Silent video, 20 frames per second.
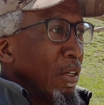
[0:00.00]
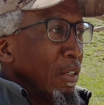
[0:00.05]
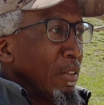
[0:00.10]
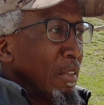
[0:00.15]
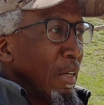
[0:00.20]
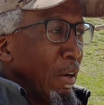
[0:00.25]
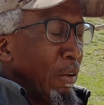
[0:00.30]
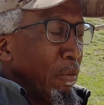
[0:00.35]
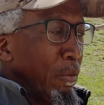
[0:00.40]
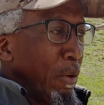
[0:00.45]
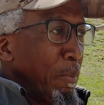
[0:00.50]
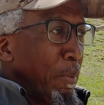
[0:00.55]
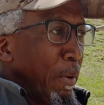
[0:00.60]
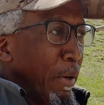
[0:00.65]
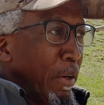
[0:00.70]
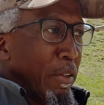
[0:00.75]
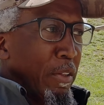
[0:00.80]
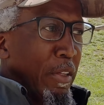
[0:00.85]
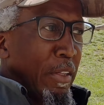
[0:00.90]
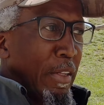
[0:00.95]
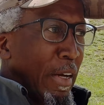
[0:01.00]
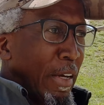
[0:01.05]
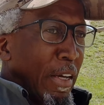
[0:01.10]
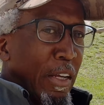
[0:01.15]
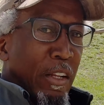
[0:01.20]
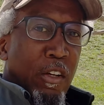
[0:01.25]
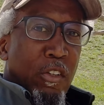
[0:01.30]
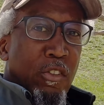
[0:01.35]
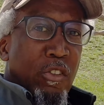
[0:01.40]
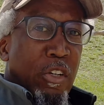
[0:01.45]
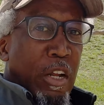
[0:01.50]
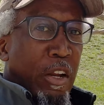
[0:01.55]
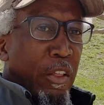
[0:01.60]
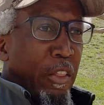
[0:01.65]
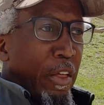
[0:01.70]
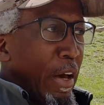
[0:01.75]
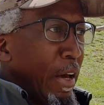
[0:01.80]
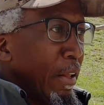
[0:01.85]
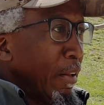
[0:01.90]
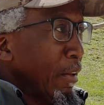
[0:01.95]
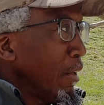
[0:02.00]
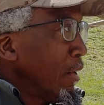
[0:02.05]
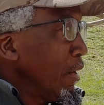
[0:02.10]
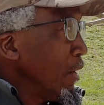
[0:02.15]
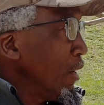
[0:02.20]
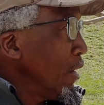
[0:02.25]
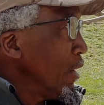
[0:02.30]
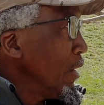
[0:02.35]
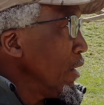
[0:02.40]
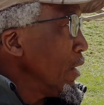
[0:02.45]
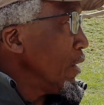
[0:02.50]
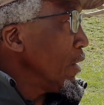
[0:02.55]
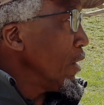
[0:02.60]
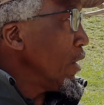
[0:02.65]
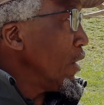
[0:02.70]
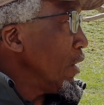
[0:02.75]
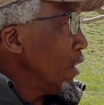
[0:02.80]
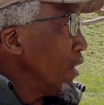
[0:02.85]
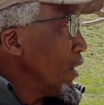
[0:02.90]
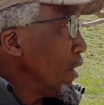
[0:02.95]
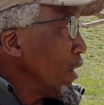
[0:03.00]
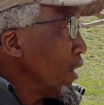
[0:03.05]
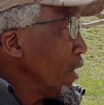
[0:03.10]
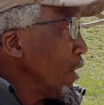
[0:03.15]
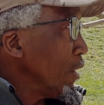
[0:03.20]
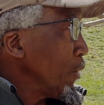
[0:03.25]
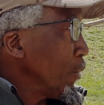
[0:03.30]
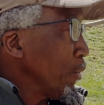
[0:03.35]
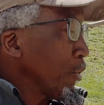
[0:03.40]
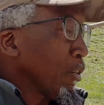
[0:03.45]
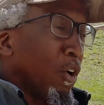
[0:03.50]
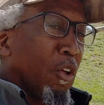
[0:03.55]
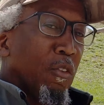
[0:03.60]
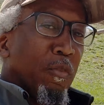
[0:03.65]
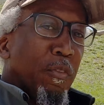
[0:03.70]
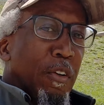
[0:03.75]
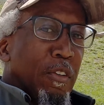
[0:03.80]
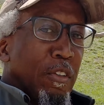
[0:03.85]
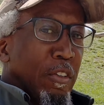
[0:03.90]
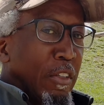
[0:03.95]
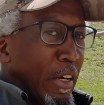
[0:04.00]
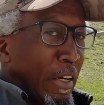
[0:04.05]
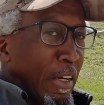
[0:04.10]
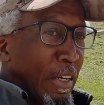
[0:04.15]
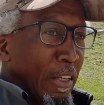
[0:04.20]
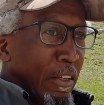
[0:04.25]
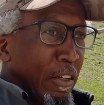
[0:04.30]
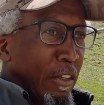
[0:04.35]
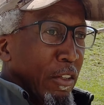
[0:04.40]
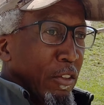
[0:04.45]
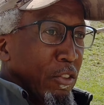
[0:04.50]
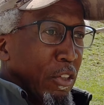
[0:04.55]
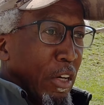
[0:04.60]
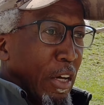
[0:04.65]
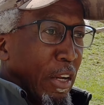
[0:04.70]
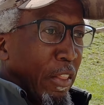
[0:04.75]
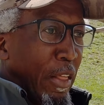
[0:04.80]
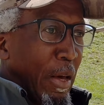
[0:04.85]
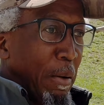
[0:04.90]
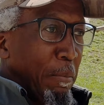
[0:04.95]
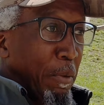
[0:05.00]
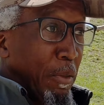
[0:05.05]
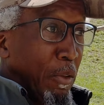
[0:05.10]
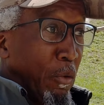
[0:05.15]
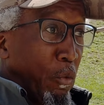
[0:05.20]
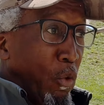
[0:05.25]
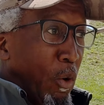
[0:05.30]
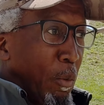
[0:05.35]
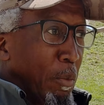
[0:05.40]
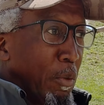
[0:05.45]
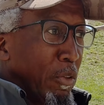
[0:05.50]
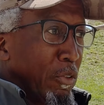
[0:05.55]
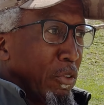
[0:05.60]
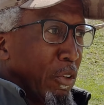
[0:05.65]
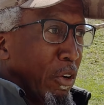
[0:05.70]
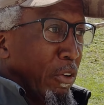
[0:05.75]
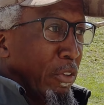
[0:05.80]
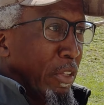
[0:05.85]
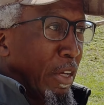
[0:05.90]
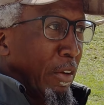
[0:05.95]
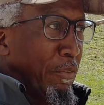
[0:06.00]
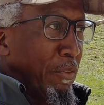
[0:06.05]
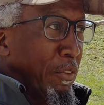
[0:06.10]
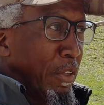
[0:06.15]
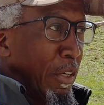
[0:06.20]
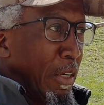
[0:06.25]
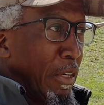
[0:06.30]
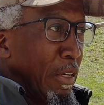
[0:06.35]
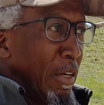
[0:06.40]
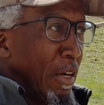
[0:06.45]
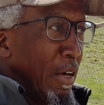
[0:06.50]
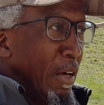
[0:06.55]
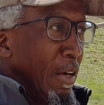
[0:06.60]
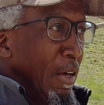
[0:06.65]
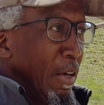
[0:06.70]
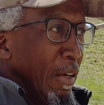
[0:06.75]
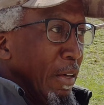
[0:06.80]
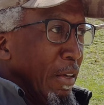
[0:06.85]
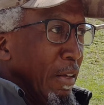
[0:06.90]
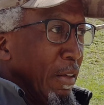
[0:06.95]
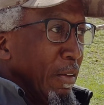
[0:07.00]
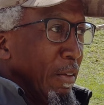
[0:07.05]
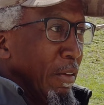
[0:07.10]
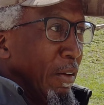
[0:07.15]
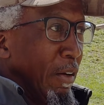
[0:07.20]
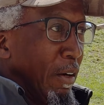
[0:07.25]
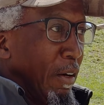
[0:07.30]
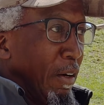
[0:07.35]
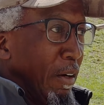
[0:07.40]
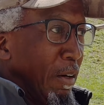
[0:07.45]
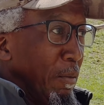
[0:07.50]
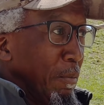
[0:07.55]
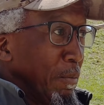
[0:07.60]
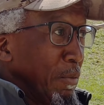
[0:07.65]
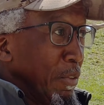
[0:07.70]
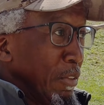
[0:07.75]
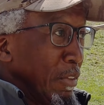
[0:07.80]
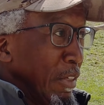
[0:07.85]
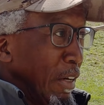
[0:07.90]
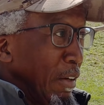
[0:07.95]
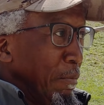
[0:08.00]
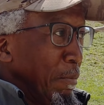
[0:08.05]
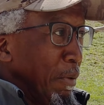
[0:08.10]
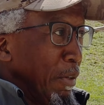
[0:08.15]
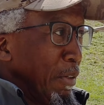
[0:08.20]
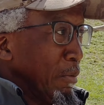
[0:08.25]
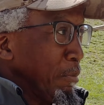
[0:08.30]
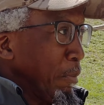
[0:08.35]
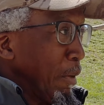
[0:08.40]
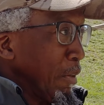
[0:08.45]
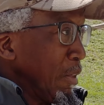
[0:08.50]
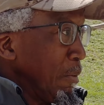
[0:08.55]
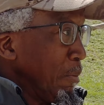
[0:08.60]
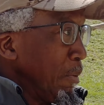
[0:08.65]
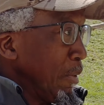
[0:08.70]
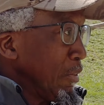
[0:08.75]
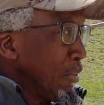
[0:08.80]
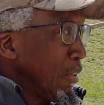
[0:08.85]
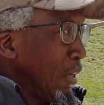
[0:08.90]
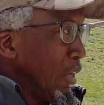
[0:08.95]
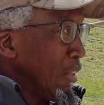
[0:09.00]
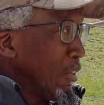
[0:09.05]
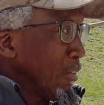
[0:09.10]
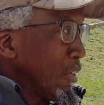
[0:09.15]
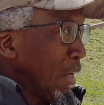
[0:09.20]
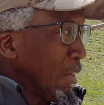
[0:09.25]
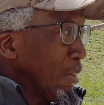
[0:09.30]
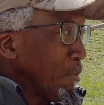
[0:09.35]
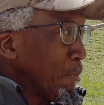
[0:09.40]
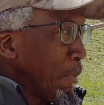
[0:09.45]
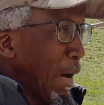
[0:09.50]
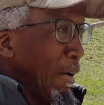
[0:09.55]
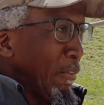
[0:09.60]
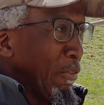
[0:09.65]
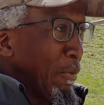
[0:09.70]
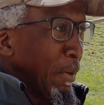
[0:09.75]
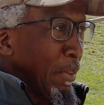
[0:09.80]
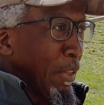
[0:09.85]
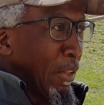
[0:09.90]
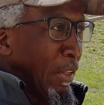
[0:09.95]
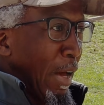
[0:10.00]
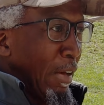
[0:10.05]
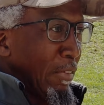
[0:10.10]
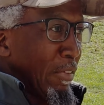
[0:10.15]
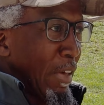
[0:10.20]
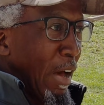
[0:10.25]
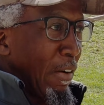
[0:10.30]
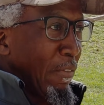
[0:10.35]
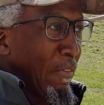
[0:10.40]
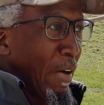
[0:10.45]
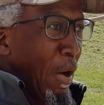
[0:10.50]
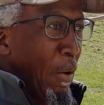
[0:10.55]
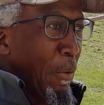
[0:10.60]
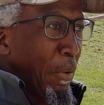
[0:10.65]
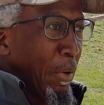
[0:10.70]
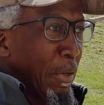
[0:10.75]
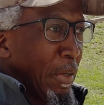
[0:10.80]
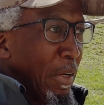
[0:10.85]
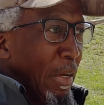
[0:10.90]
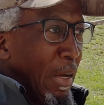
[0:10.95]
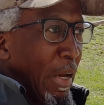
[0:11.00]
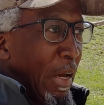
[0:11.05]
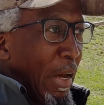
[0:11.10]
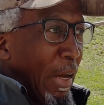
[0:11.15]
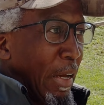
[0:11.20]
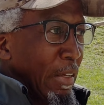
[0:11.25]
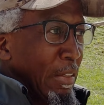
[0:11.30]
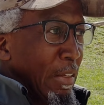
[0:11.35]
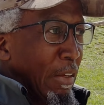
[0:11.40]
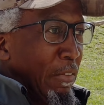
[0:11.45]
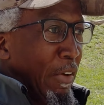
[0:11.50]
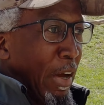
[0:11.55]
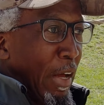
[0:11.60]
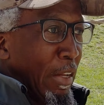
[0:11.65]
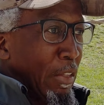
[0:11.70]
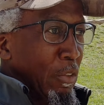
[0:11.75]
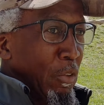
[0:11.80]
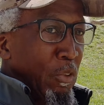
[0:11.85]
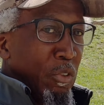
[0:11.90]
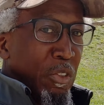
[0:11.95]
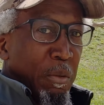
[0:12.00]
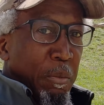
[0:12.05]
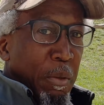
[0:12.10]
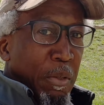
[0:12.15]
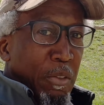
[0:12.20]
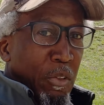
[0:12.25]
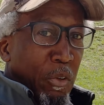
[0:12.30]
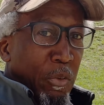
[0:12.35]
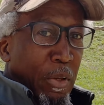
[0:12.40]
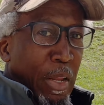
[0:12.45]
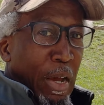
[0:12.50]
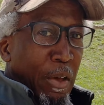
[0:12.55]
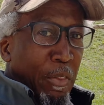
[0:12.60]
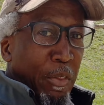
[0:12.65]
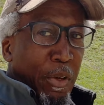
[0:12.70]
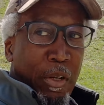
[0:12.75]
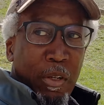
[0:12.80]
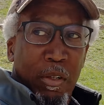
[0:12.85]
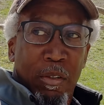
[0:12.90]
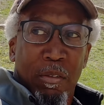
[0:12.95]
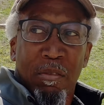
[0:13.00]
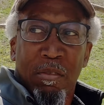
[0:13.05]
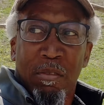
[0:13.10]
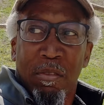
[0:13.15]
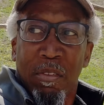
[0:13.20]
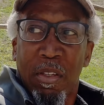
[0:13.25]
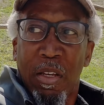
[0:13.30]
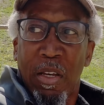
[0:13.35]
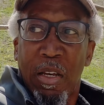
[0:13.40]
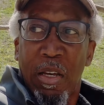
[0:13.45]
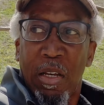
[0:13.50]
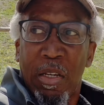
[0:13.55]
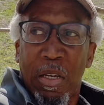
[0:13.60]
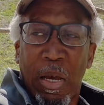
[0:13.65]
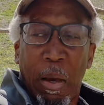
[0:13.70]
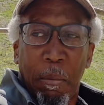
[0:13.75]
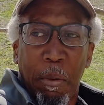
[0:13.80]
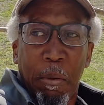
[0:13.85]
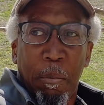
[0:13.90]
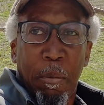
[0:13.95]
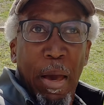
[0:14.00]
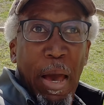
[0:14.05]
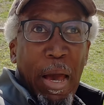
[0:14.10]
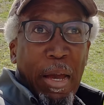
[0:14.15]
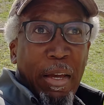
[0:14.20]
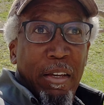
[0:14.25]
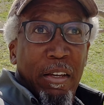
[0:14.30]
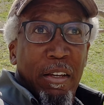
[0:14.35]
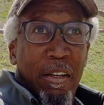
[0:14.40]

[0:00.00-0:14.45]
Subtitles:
Downy woodpecker, did not get a good shot of that. There was a goldfinch, did not get a good shot of that, but the warblers are definitely, since I've basically been in the same spot for about the last half hour, I guess they've gotten used to me, so now they're coming back.